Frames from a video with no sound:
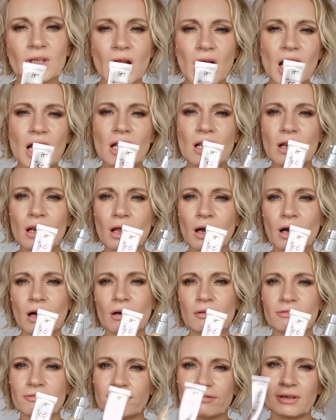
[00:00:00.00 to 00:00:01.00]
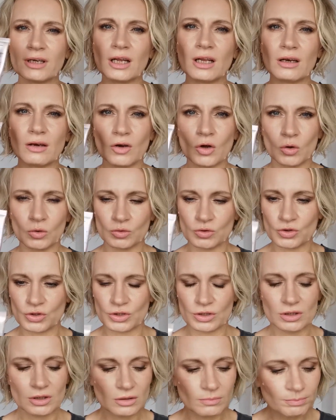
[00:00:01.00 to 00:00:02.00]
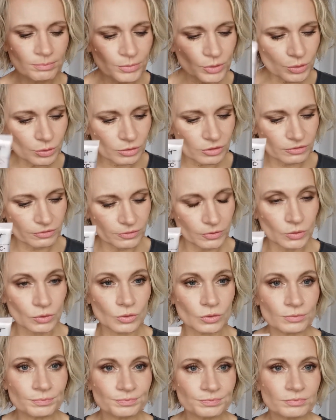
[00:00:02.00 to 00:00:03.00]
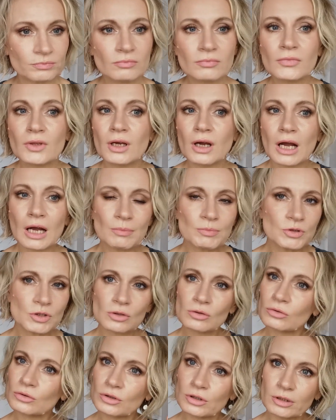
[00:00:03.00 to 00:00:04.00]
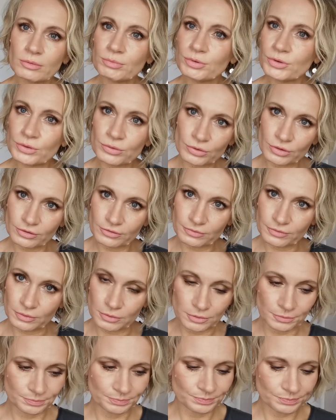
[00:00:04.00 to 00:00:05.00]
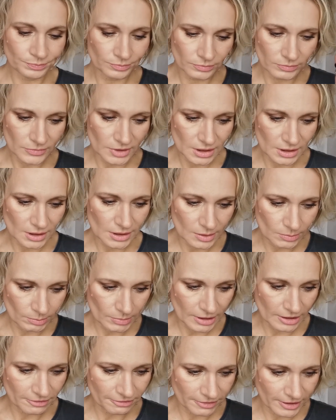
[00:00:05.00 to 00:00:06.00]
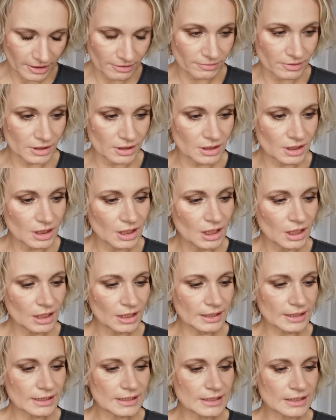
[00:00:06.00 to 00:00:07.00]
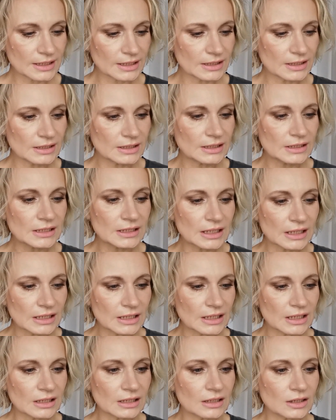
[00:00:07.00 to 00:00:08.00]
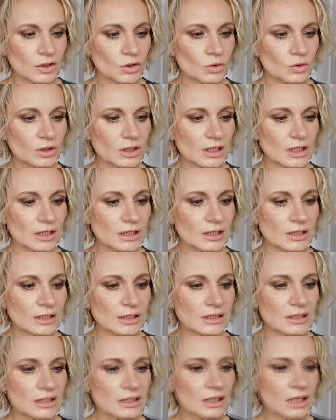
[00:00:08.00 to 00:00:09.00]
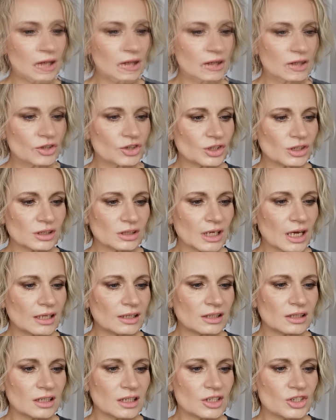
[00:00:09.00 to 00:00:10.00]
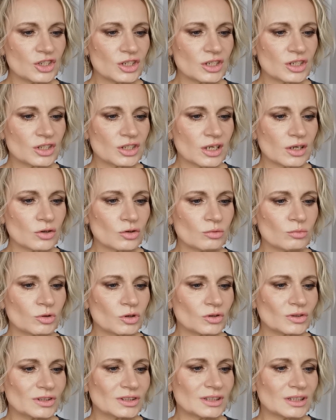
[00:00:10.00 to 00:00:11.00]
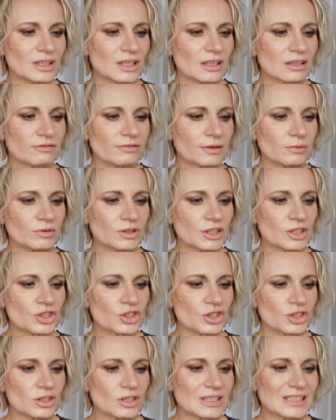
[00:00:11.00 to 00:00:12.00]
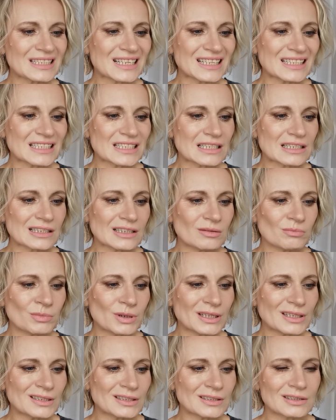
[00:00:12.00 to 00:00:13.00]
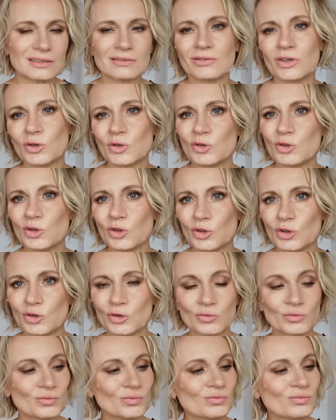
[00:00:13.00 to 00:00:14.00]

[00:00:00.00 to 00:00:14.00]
I love a lot. Beautiful. Absolutely beautiful. This is my favorite. Like I said, this is skincare including in it. It's just anti-aging serum, concealer, foundation, sunscreen based on your,